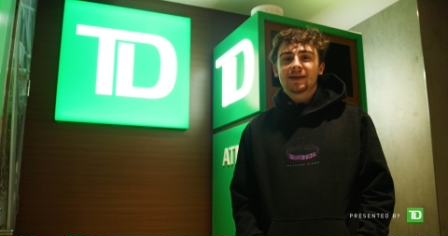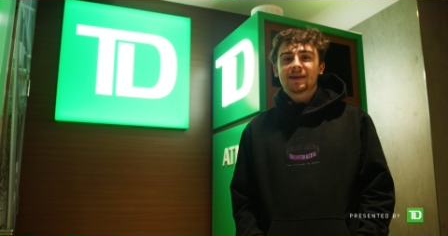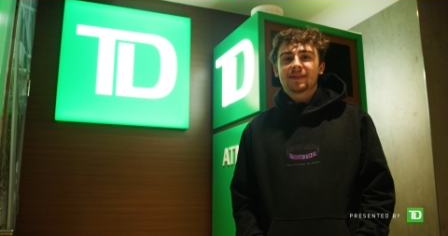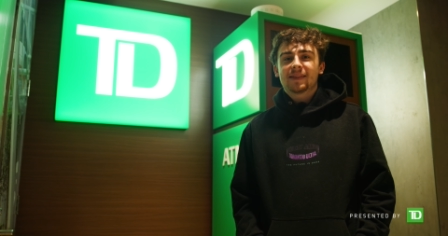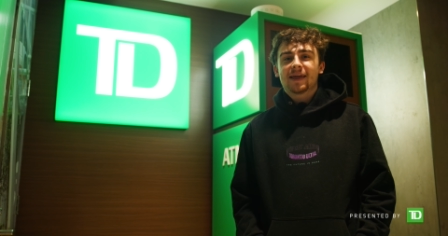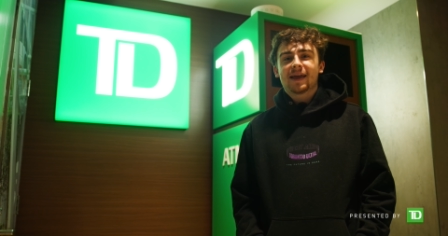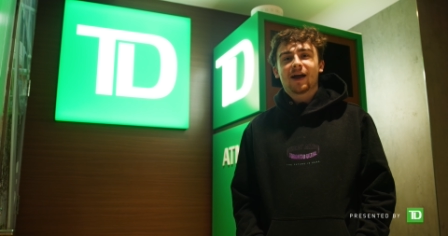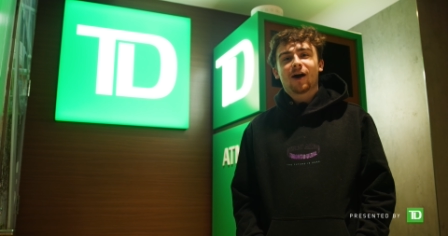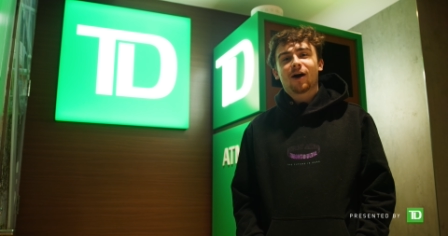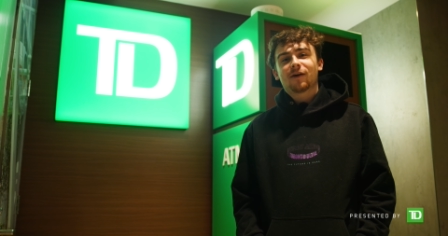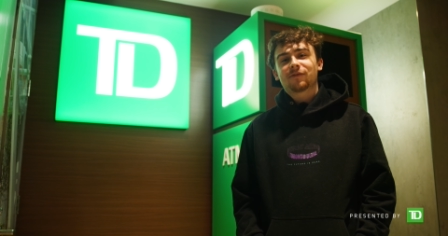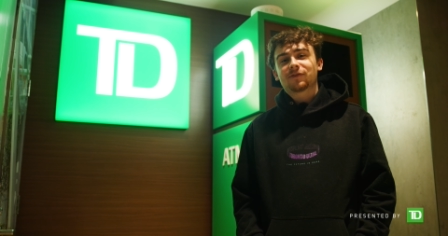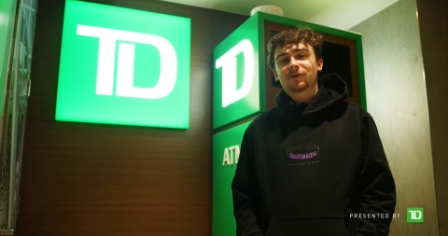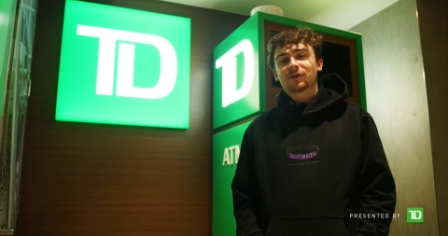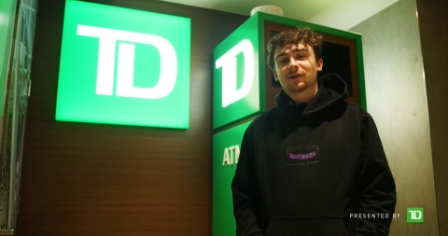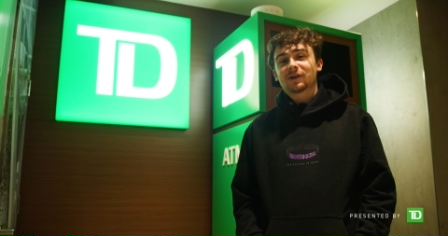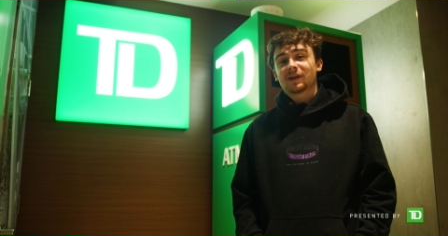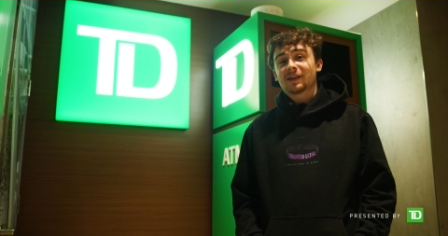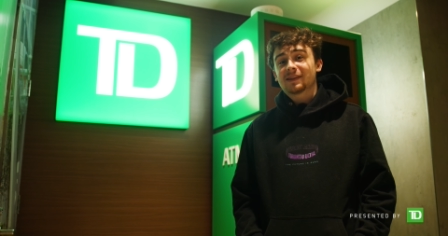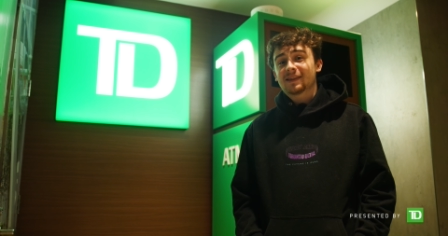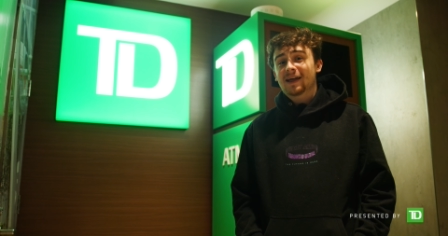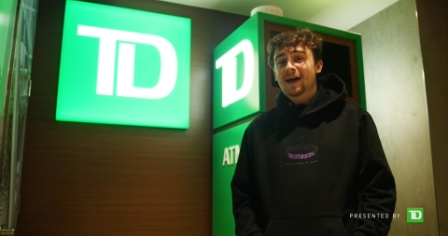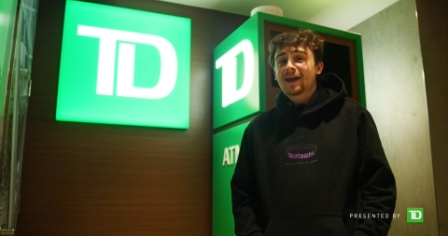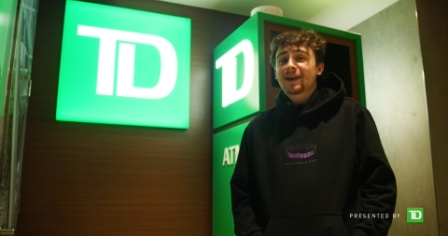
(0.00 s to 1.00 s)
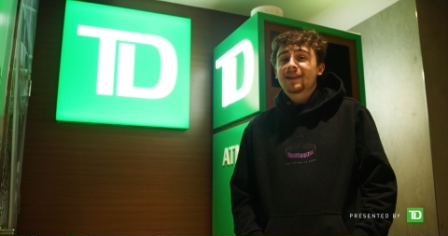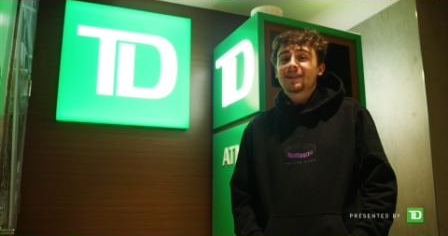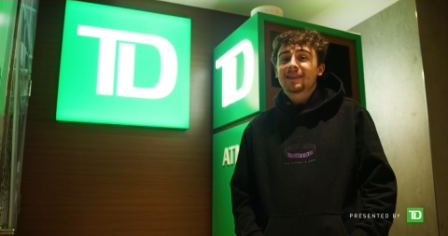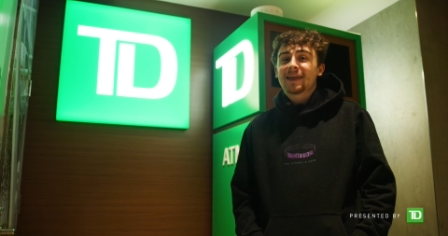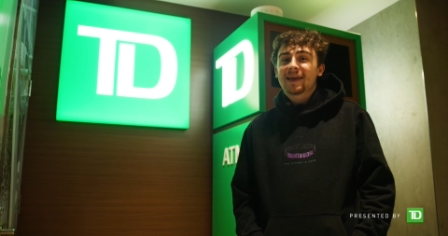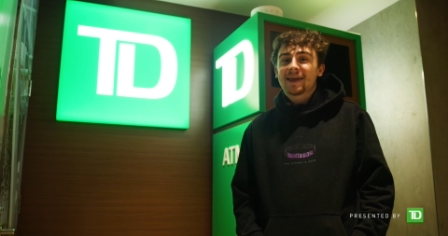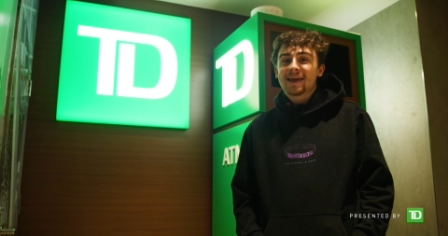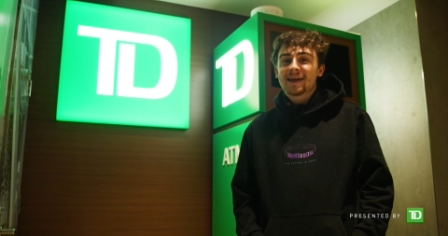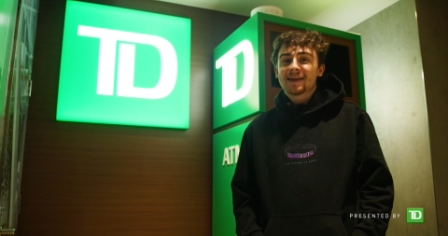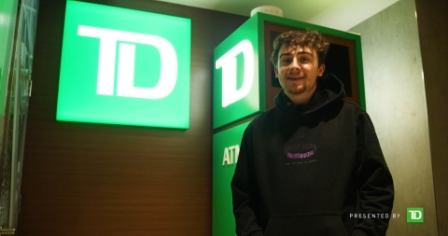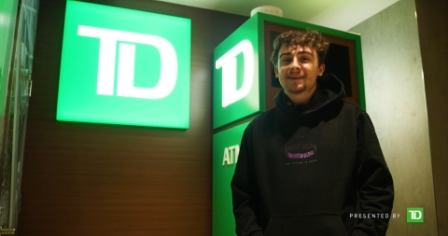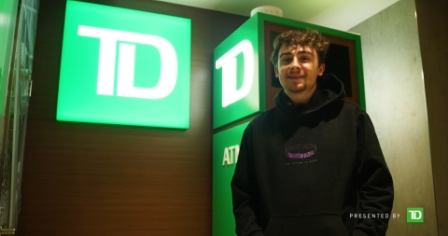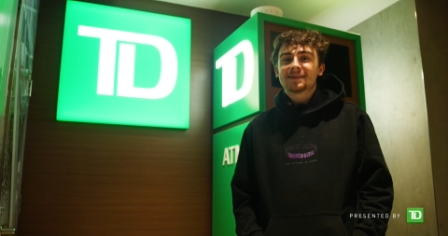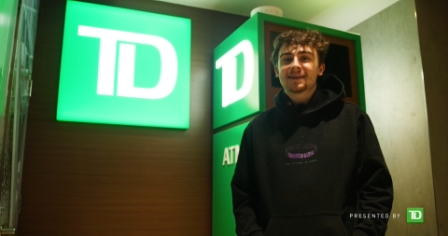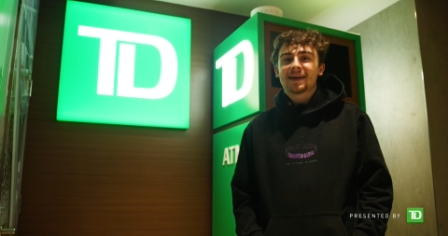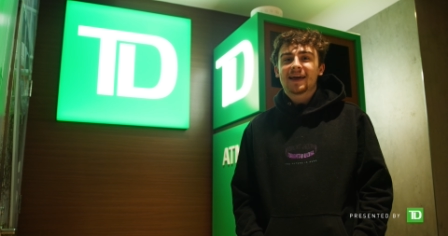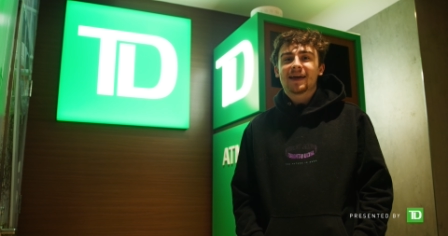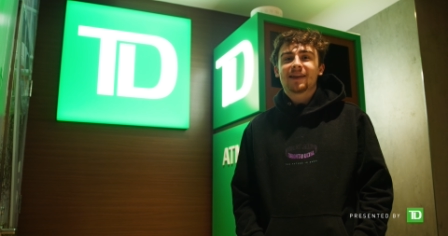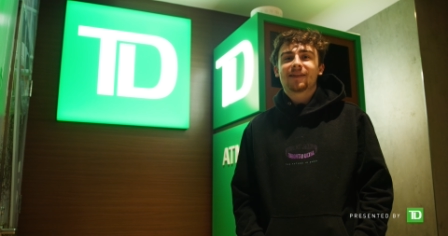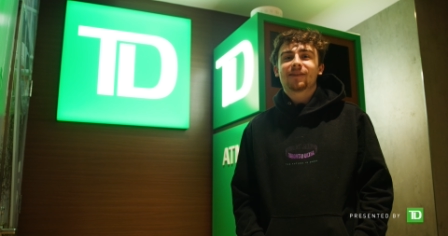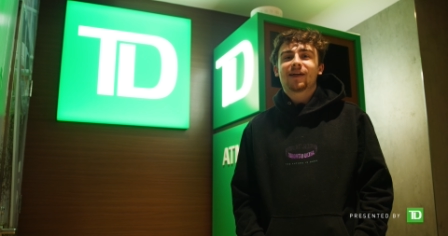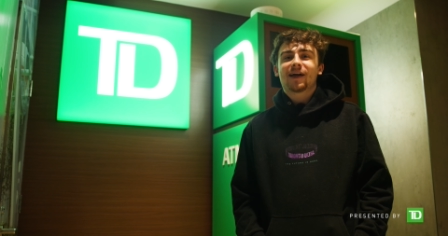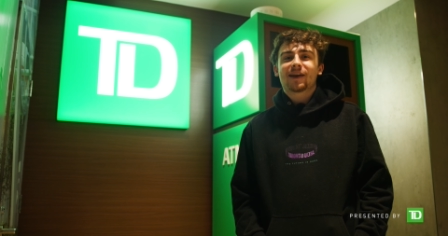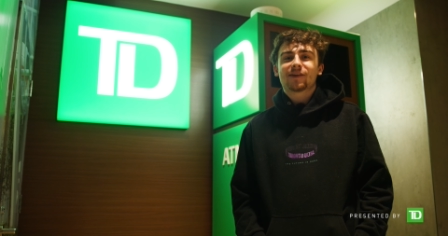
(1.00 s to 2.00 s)
They offer a lot of land
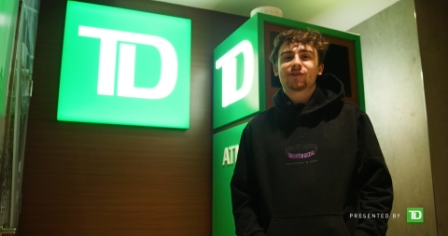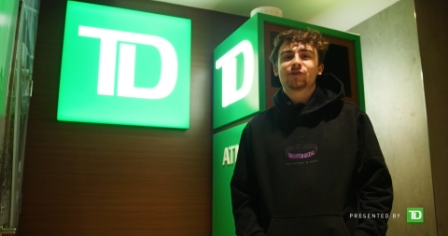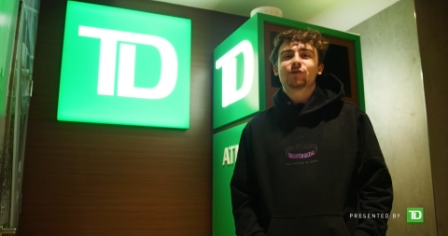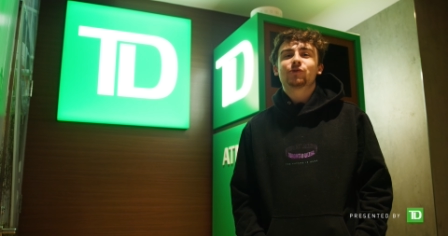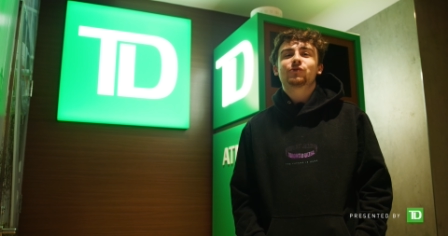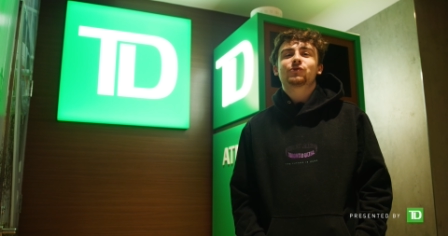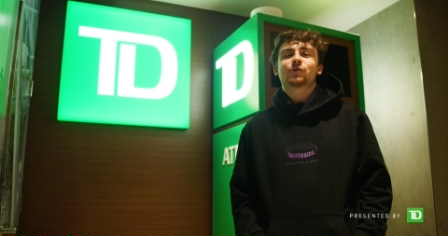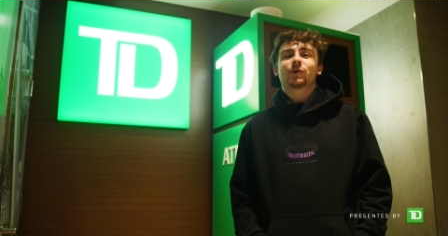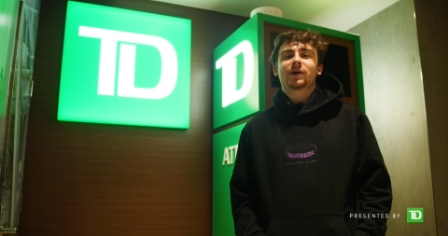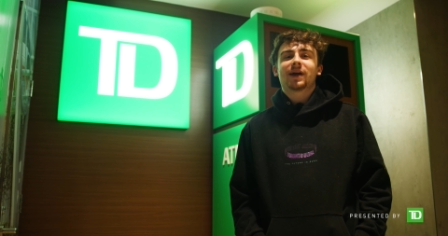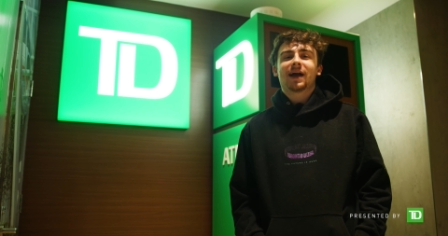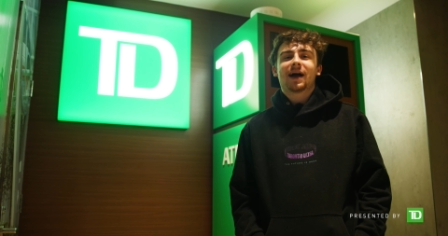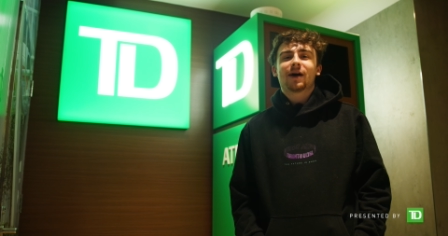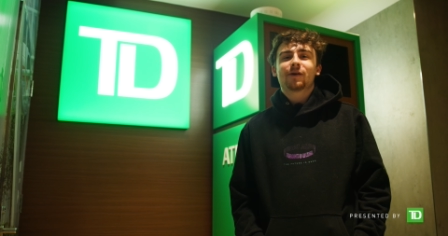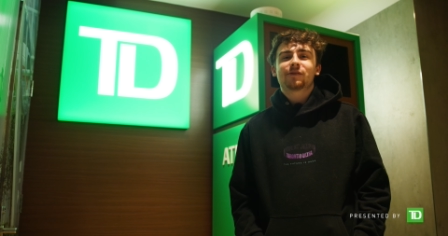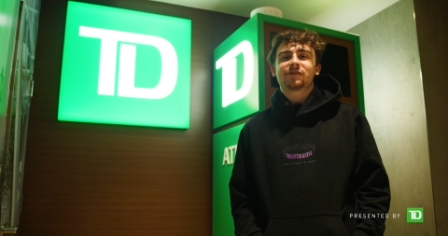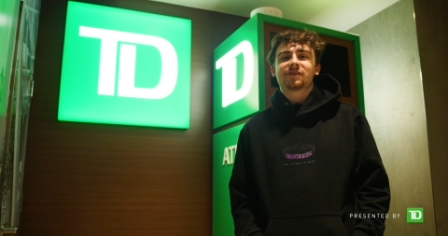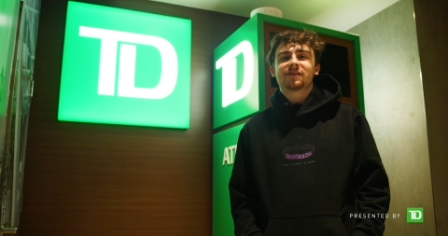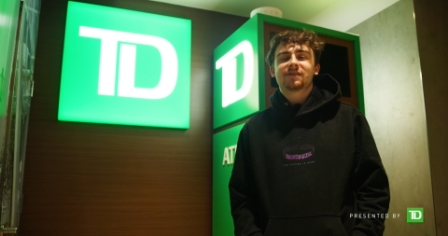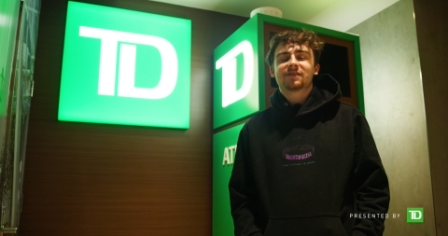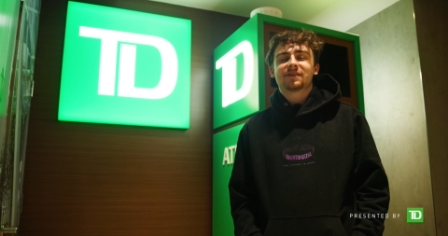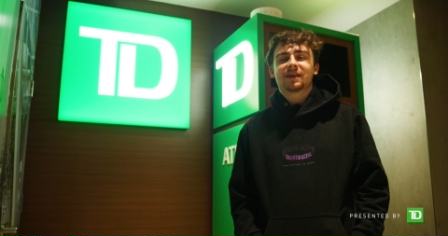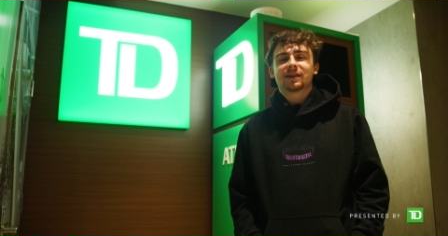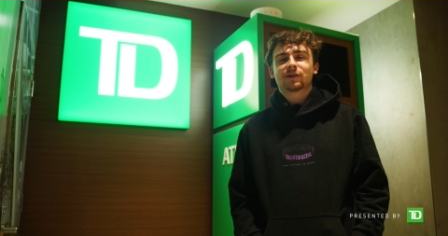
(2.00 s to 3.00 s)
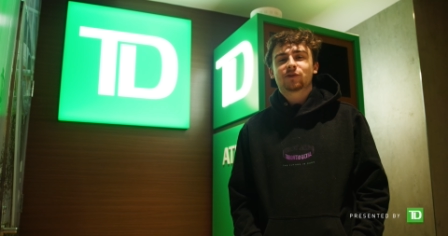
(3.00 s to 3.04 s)
and a lot of two-story houses,